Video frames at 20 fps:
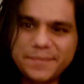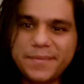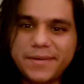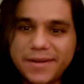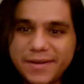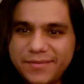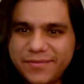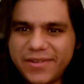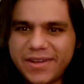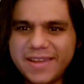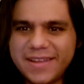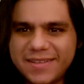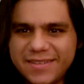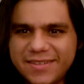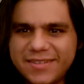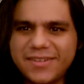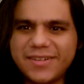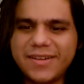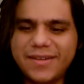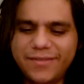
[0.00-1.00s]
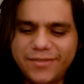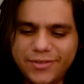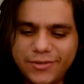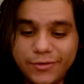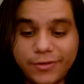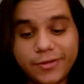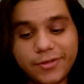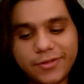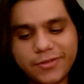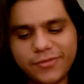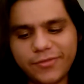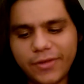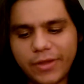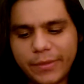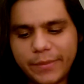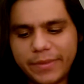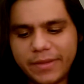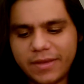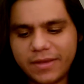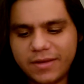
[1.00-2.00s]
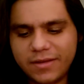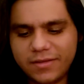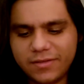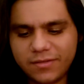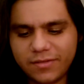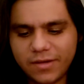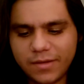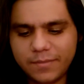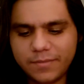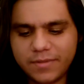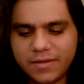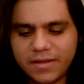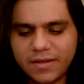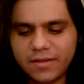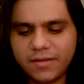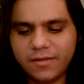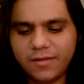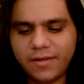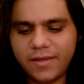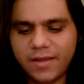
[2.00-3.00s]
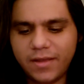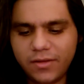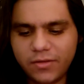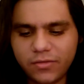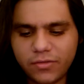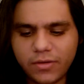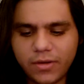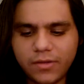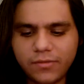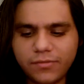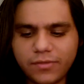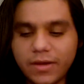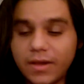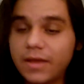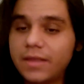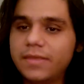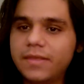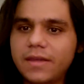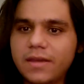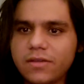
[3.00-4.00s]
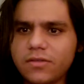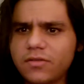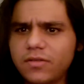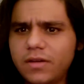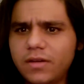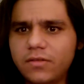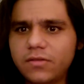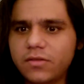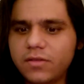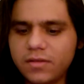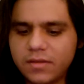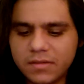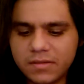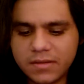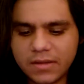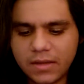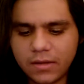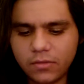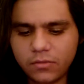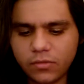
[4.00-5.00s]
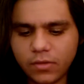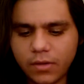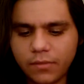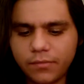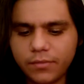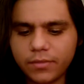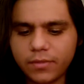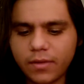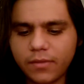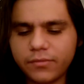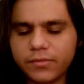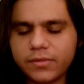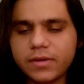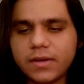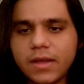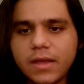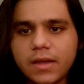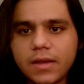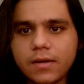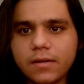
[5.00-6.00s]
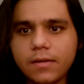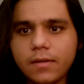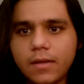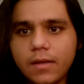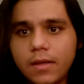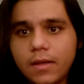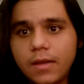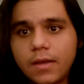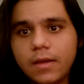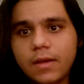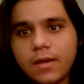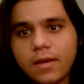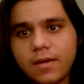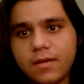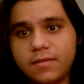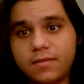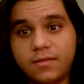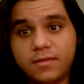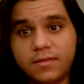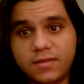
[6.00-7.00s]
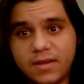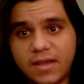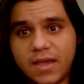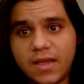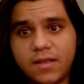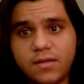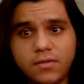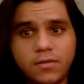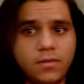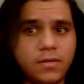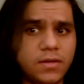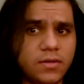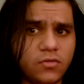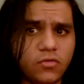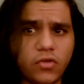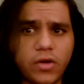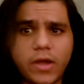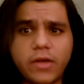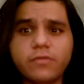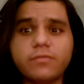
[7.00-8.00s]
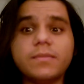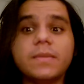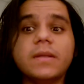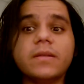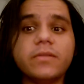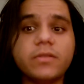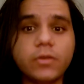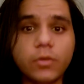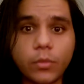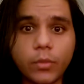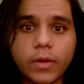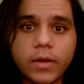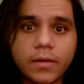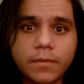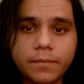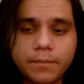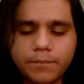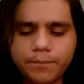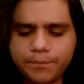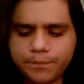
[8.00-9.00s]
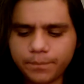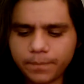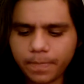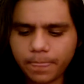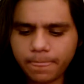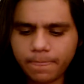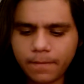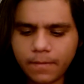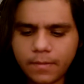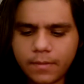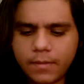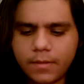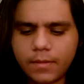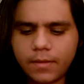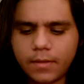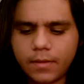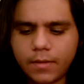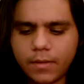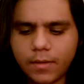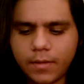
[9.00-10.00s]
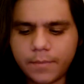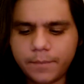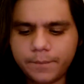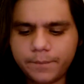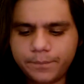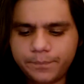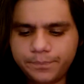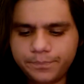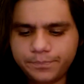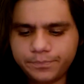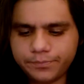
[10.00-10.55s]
put in my Instagram story. You should follow me on Instagram, Daniel L. Triumph. I had the extra L just because Daniel Triumph is often taken because it's Daniel and Triumph means to win. Um,